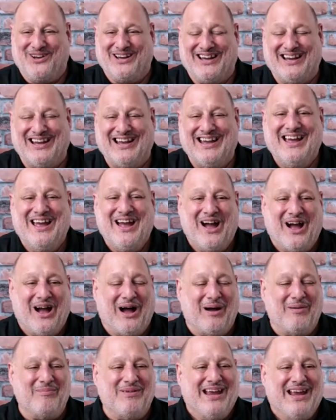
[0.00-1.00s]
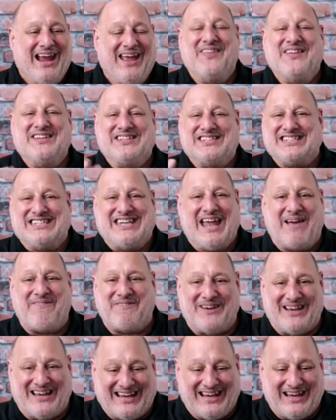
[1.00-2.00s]
doing. And then
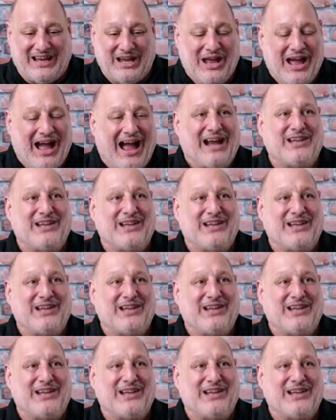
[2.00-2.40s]
Stephanie,